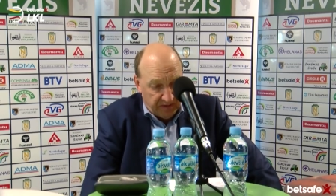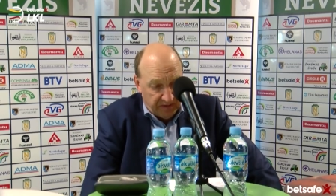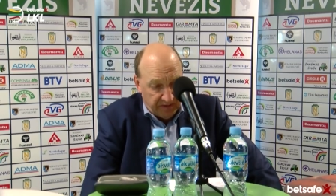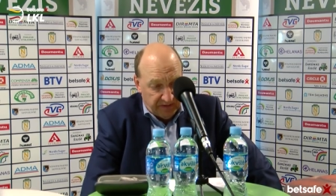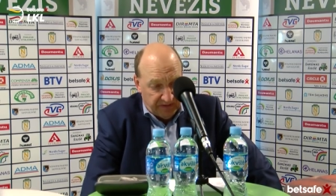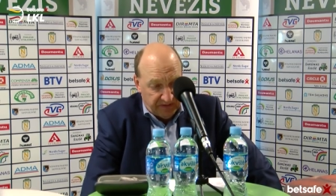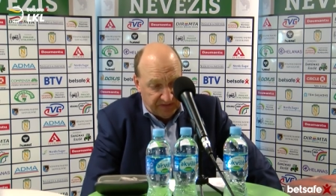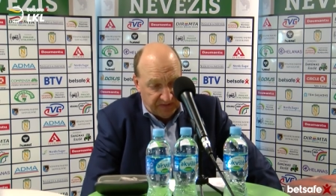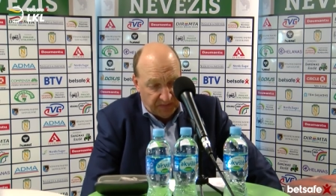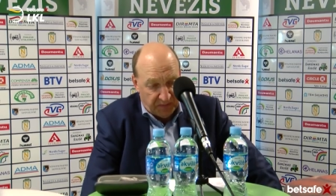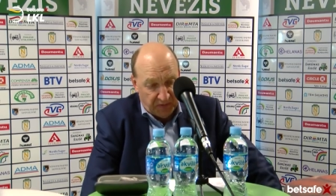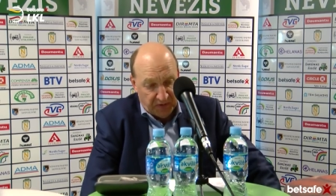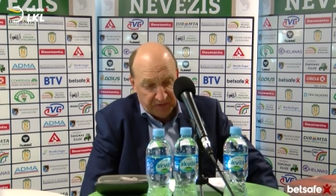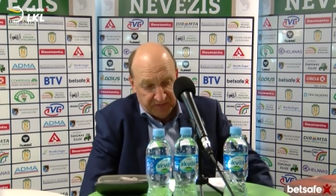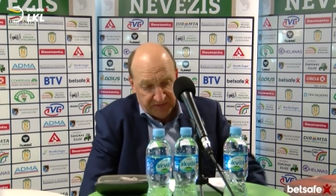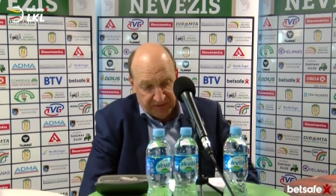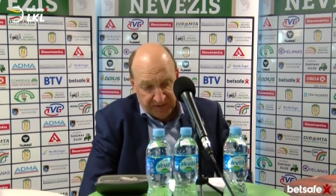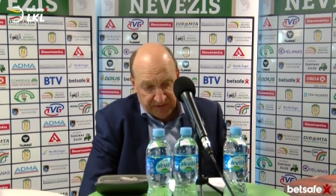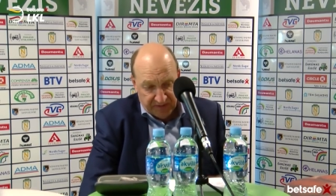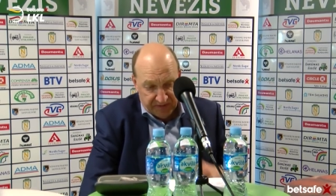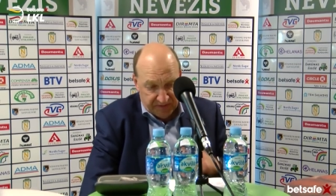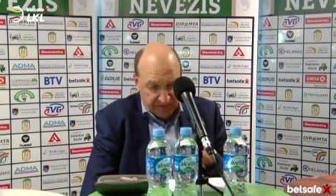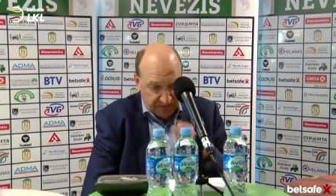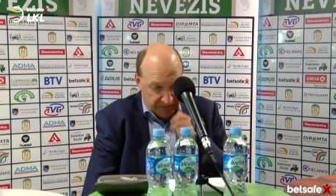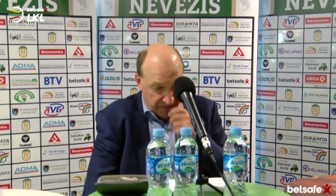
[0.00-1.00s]

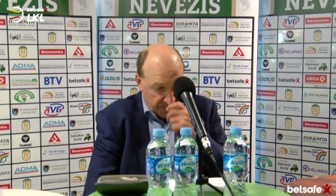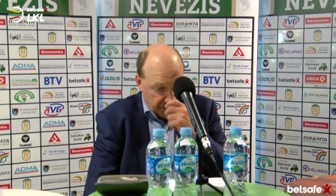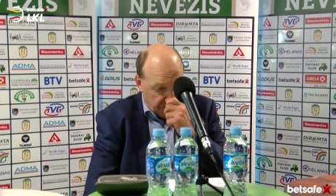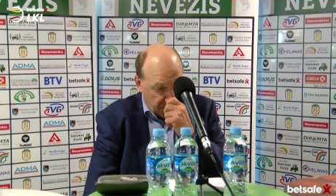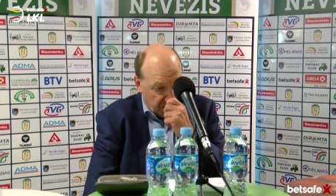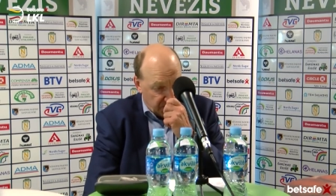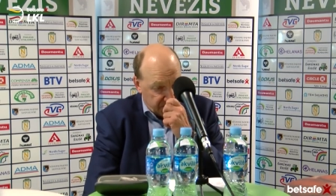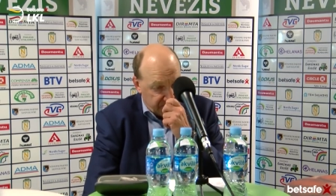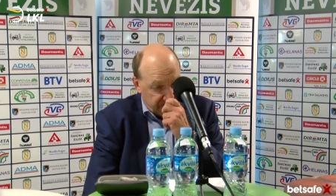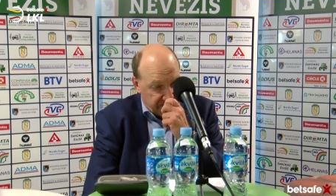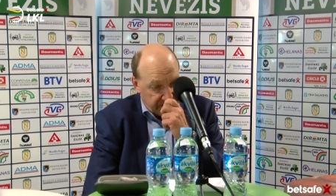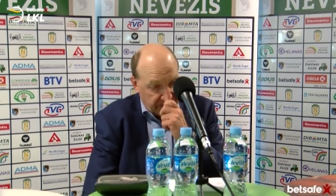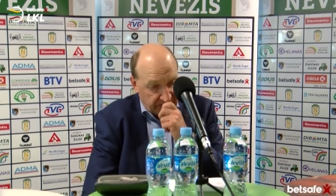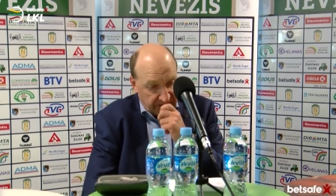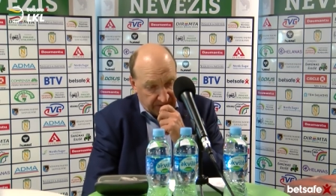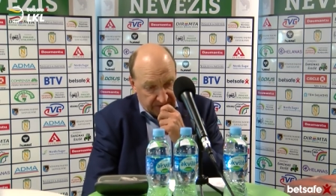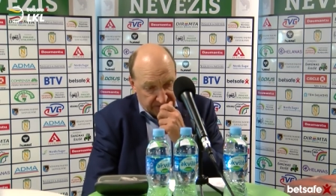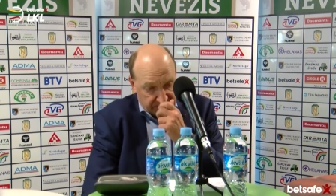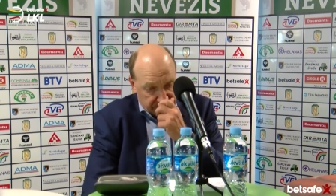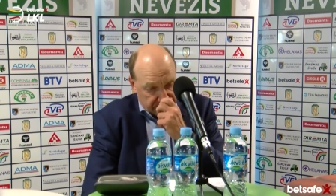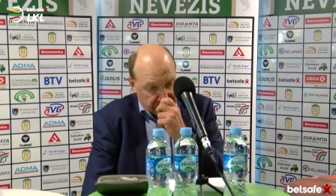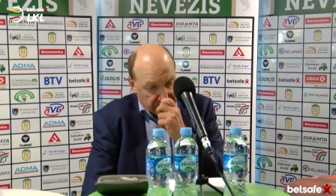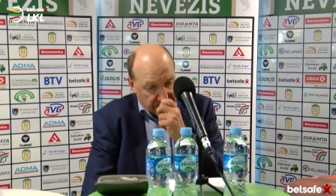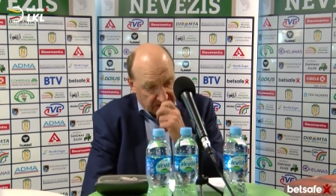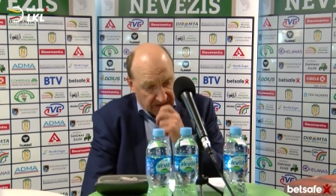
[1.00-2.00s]
disappointed uh, mostly
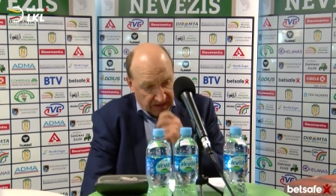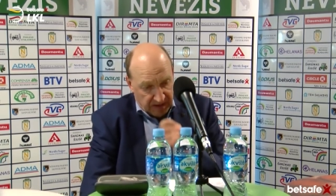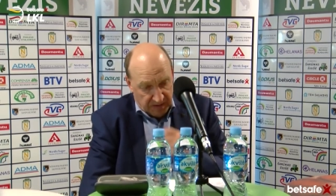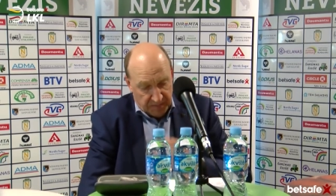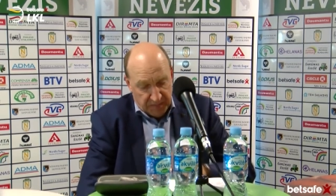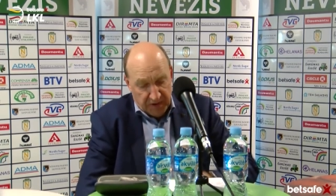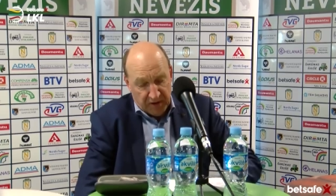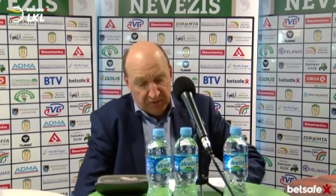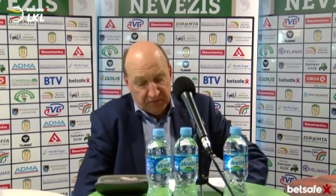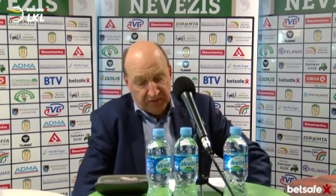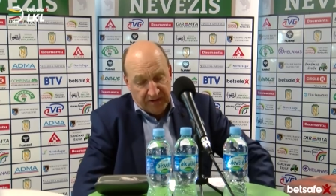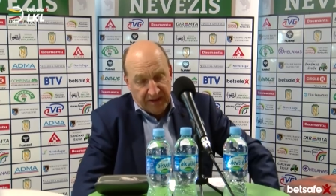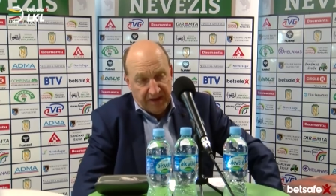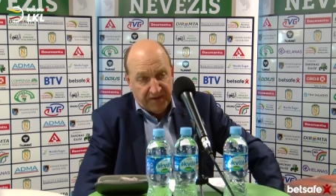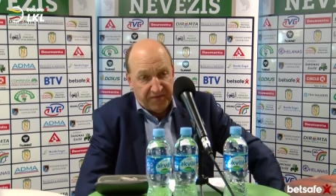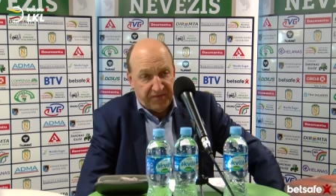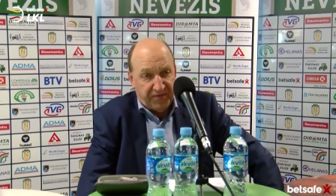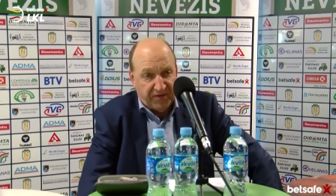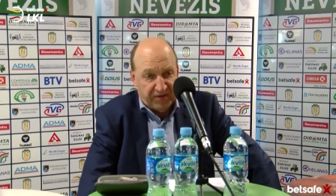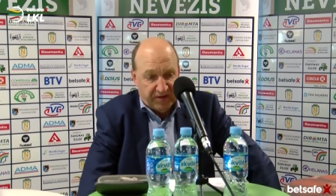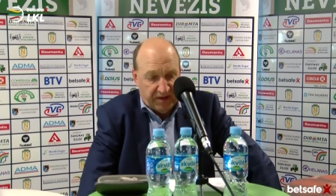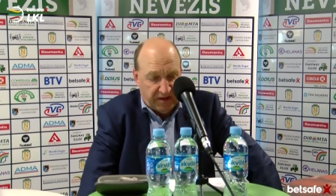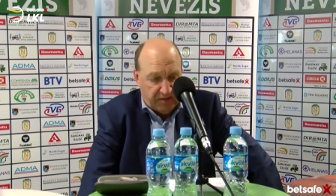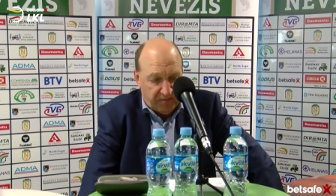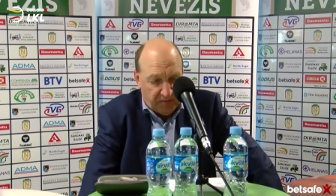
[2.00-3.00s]
about the
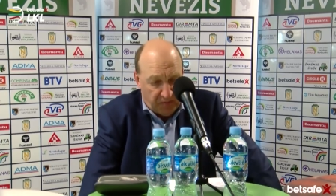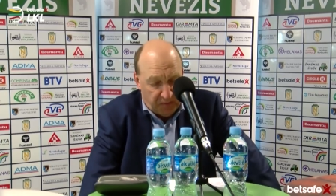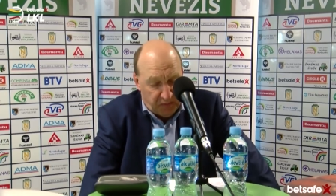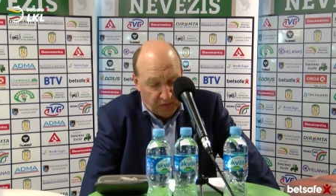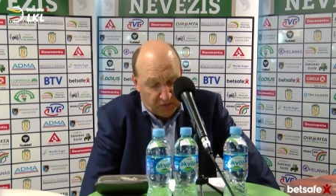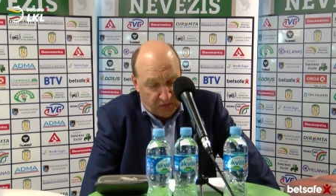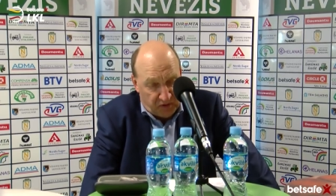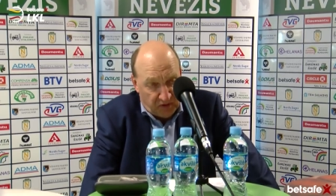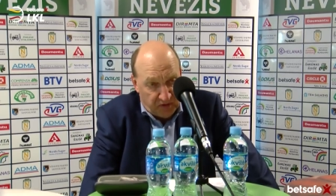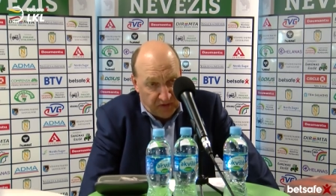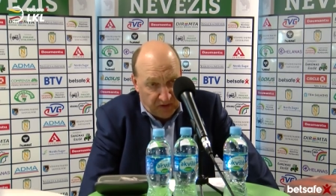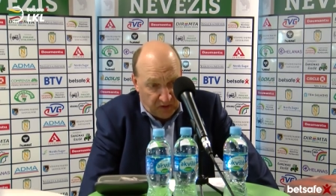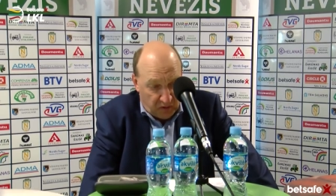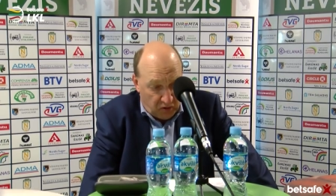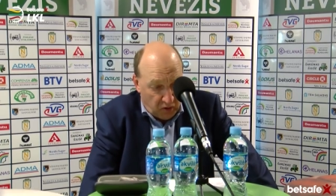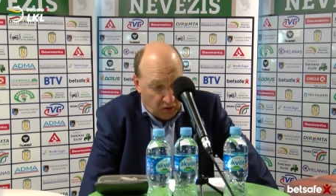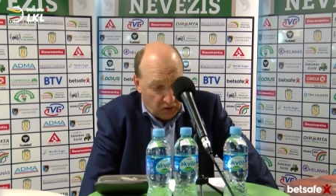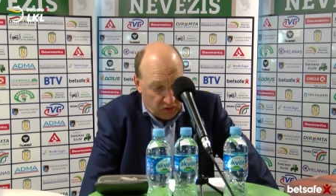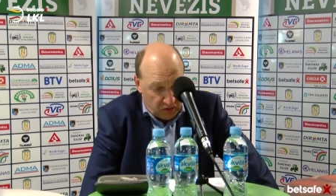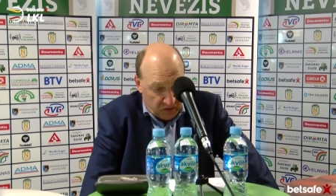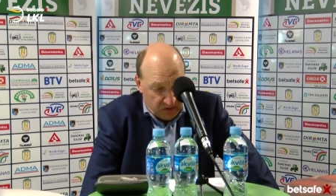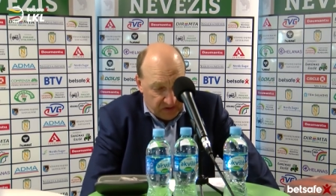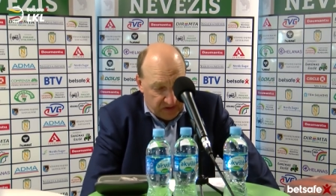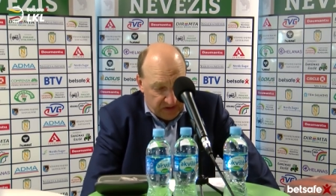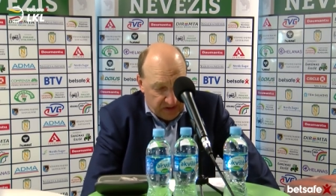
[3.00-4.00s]
effort that we put on the
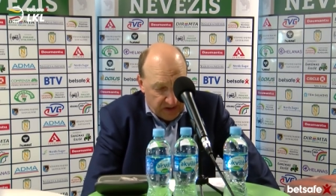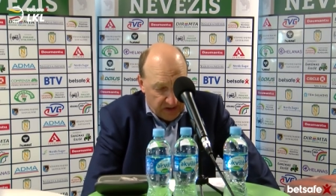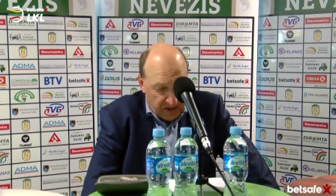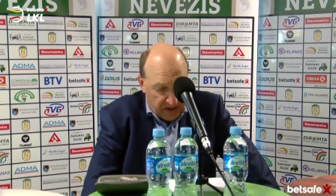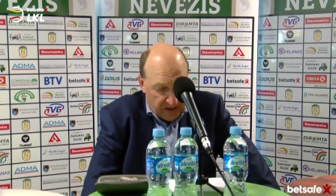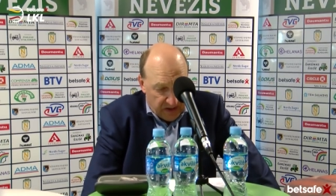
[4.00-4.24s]
court.